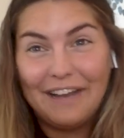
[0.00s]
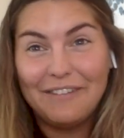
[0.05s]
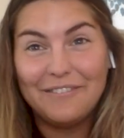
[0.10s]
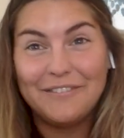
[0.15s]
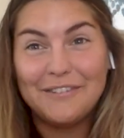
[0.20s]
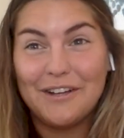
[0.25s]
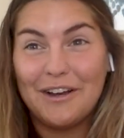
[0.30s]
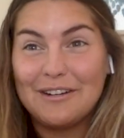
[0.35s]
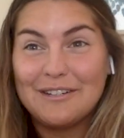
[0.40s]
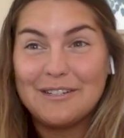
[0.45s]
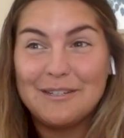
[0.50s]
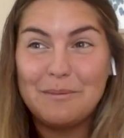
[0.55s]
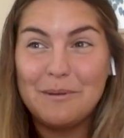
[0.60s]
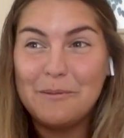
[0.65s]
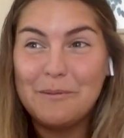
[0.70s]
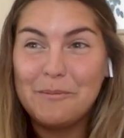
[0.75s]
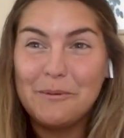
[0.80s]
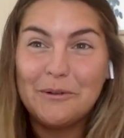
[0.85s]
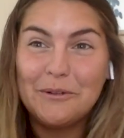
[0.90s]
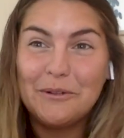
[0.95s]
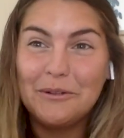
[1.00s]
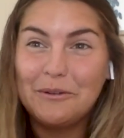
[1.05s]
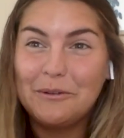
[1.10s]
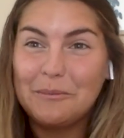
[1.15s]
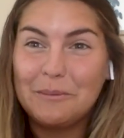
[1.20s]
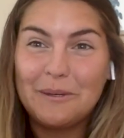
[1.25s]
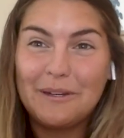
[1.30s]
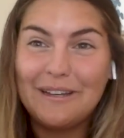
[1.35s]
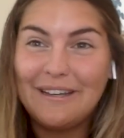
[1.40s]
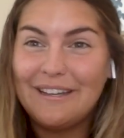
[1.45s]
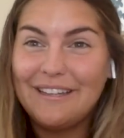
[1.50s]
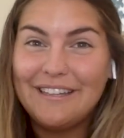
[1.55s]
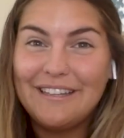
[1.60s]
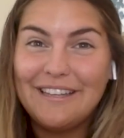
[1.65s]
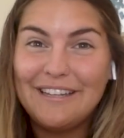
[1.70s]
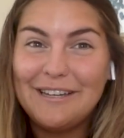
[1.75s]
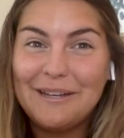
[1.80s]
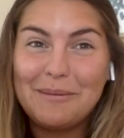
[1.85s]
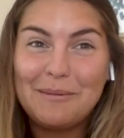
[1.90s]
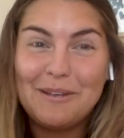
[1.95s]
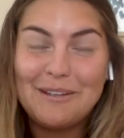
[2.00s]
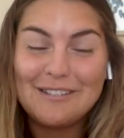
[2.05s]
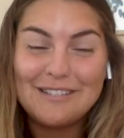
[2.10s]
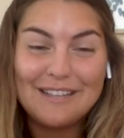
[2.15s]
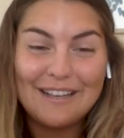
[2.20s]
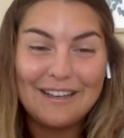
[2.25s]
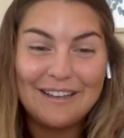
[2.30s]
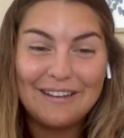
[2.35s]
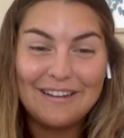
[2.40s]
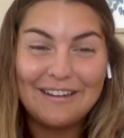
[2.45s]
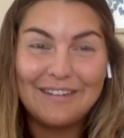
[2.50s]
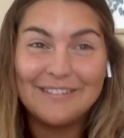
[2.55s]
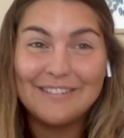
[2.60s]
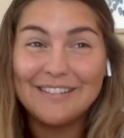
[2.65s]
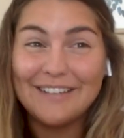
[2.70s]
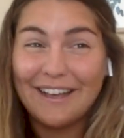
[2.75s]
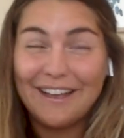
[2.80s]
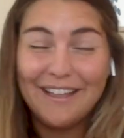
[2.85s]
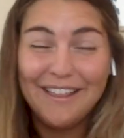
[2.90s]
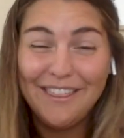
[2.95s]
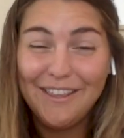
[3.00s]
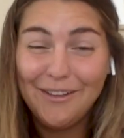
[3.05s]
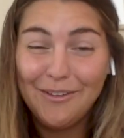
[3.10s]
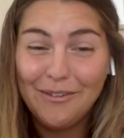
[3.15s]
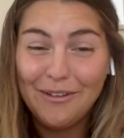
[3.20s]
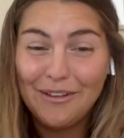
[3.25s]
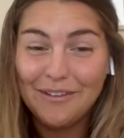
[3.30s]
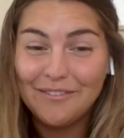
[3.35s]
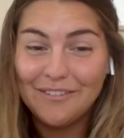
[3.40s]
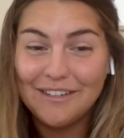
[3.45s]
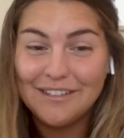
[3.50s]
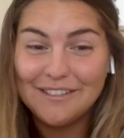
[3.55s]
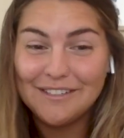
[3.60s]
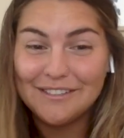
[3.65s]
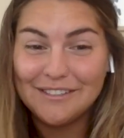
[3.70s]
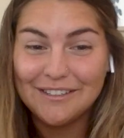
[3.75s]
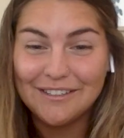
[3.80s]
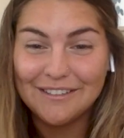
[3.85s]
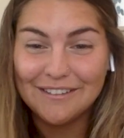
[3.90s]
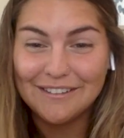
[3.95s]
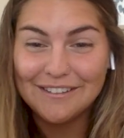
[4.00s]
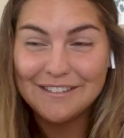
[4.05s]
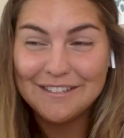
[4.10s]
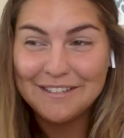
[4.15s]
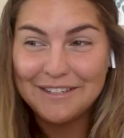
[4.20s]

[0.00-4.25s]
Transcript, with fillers: I've talked to people who play in the NWSL, and I was like, I think we have nicer